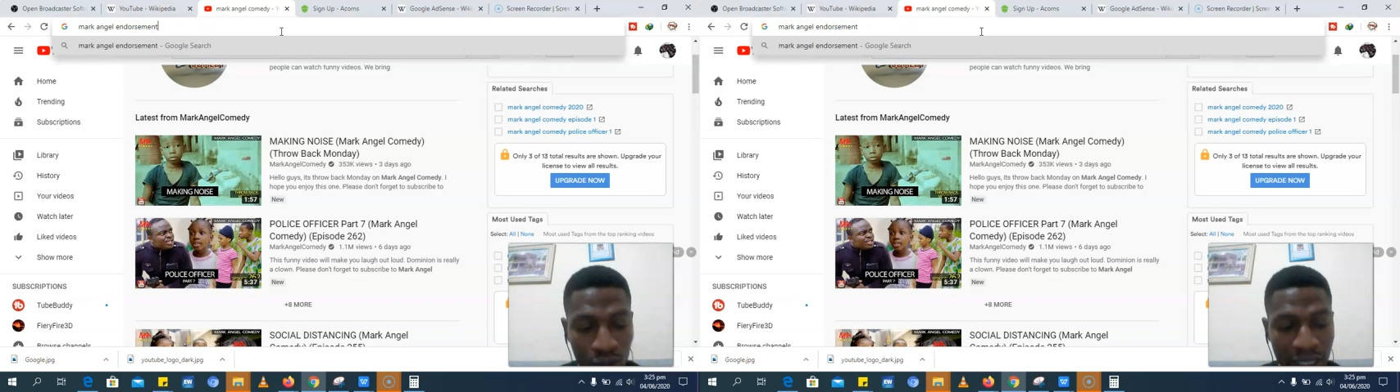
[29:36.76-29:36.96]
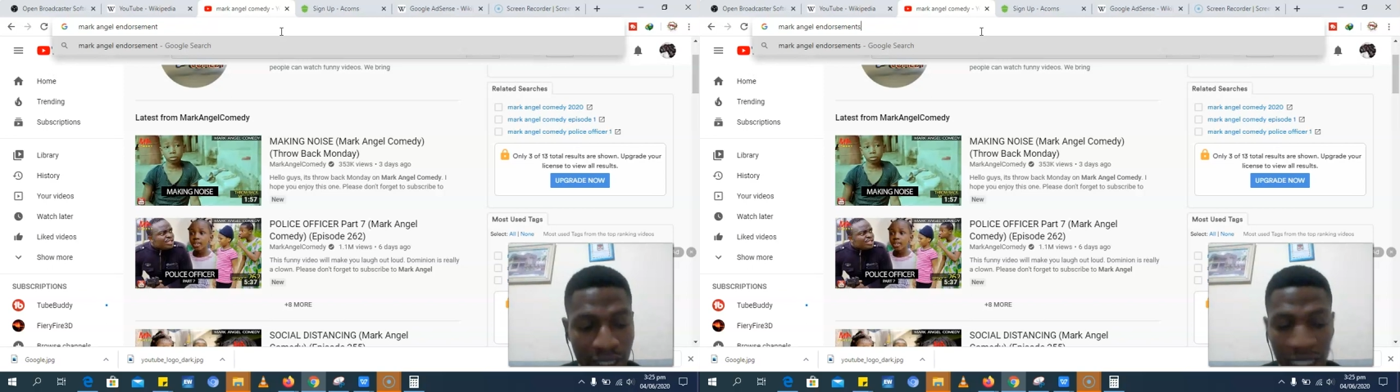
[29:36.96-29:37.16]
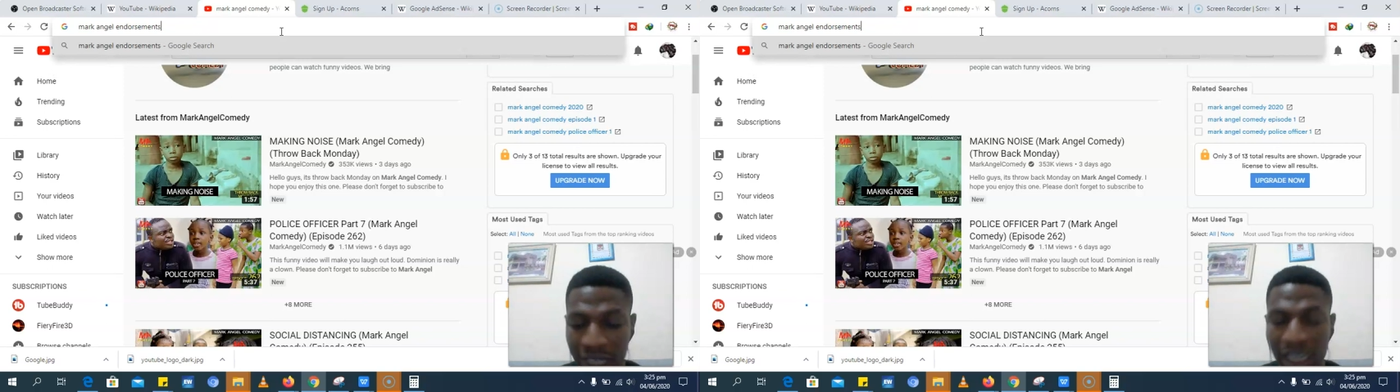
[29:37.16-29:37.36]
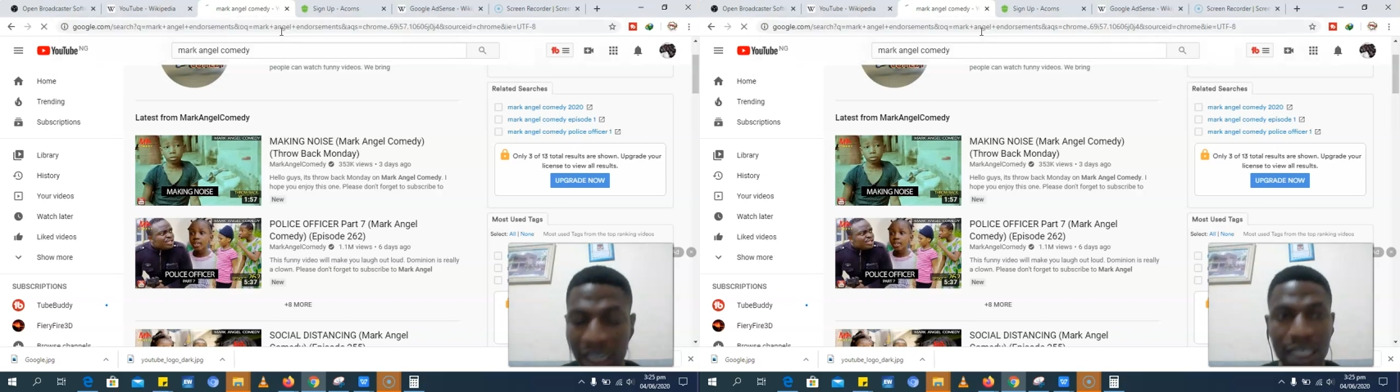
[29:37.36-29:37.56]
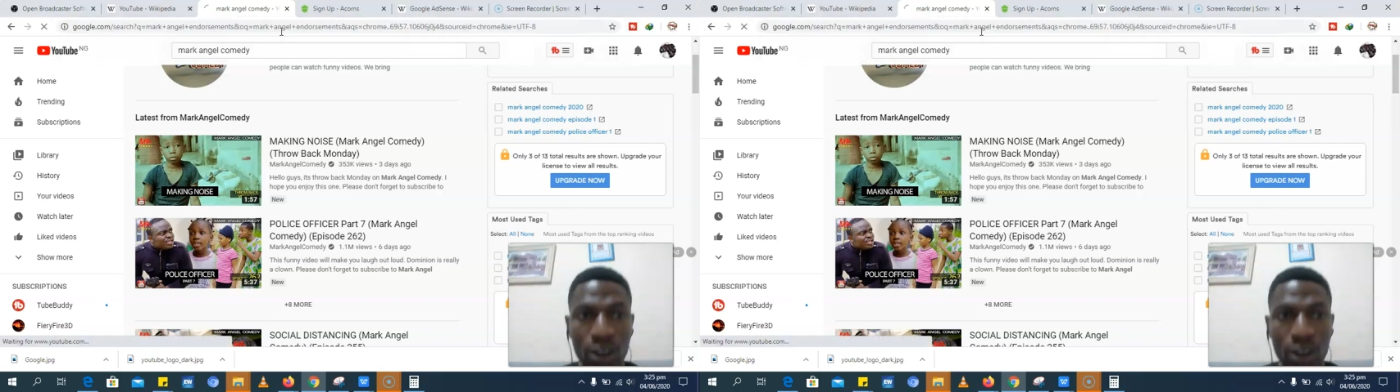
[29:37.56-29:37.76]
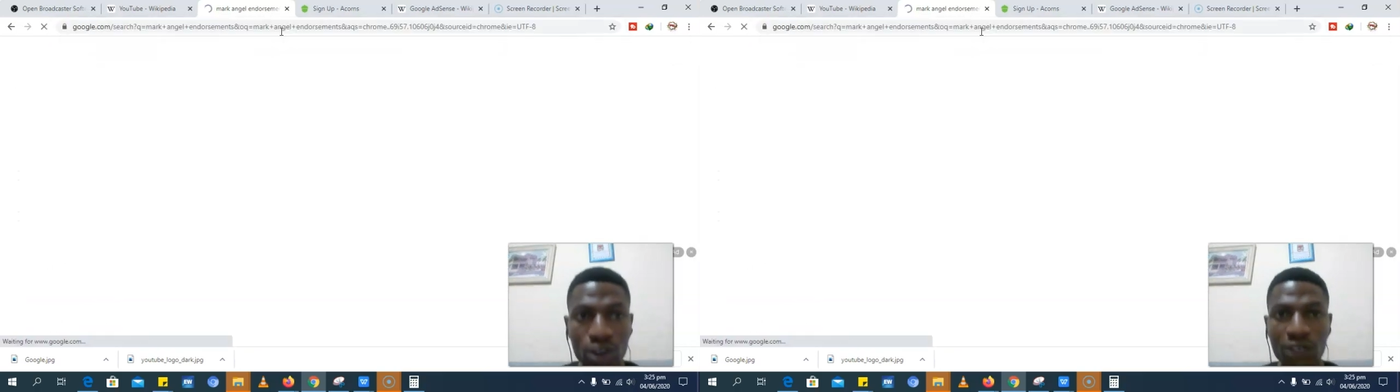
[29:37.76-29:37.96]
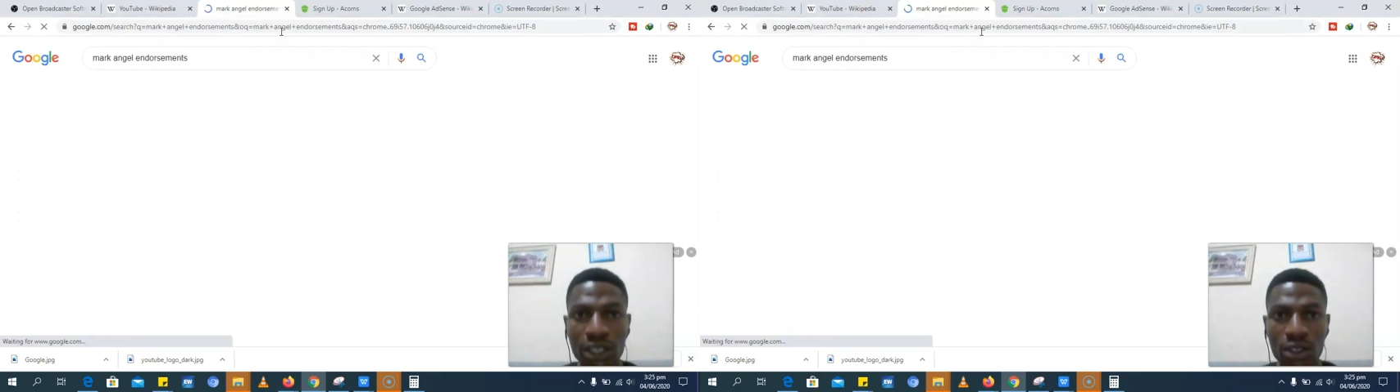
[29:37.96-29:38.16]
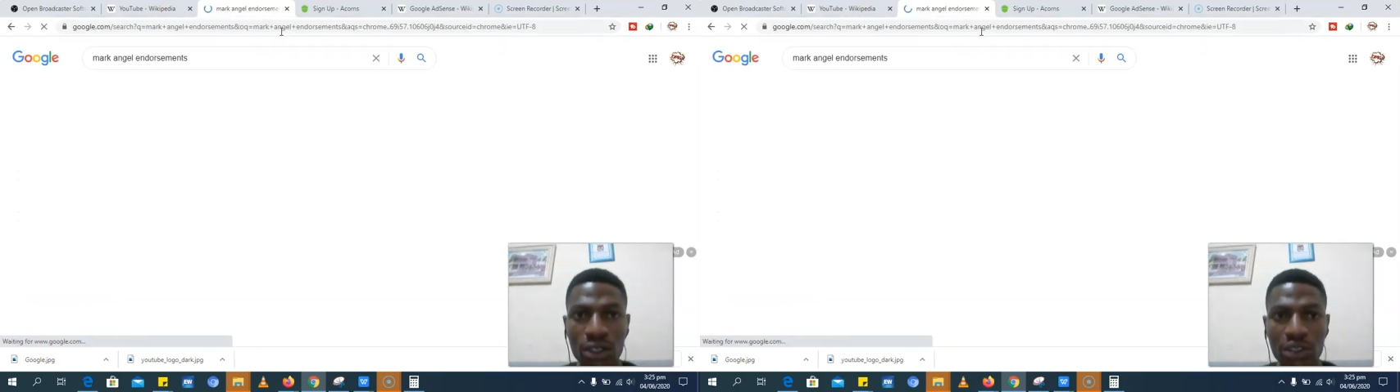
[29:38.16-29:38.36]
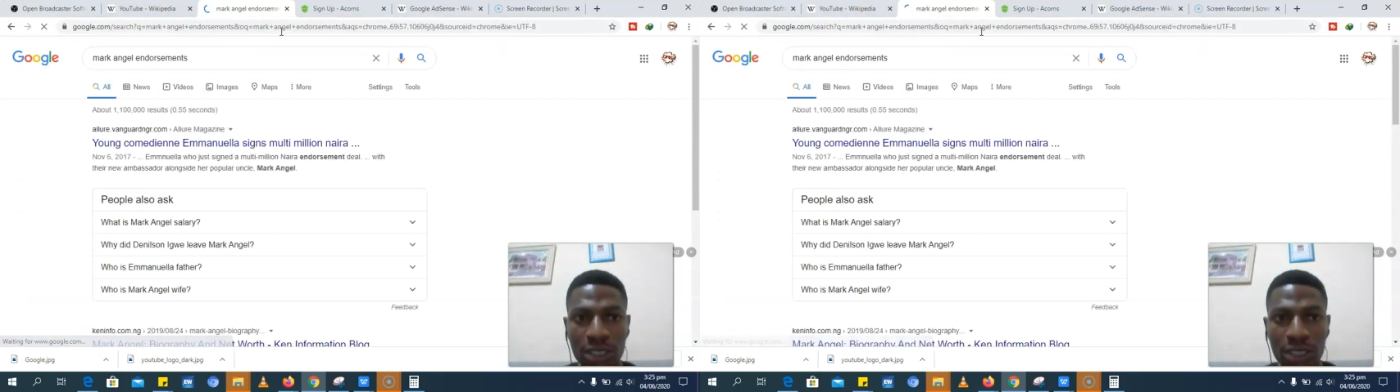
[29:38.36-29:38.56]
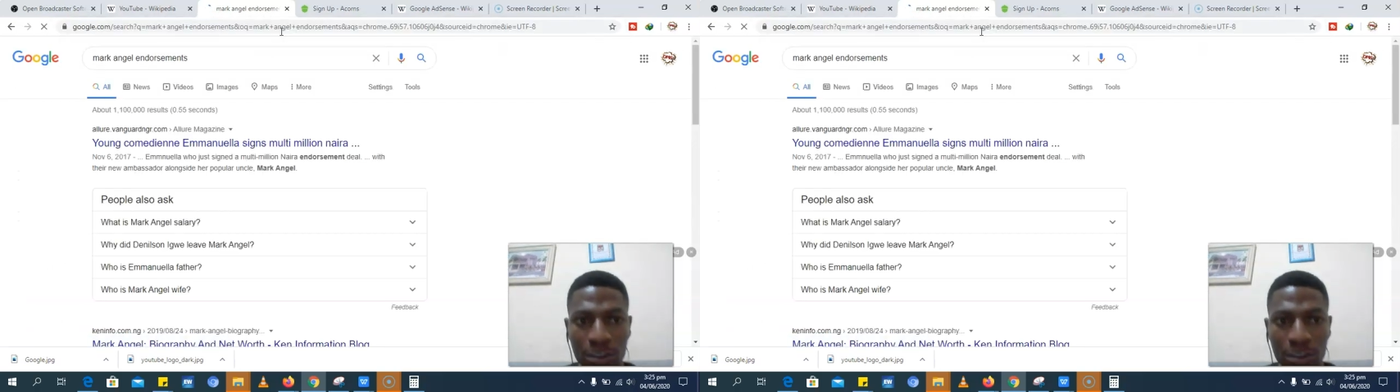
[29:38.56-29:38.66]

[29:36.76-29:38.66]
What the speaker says: will see that they've had a lot of endorsements.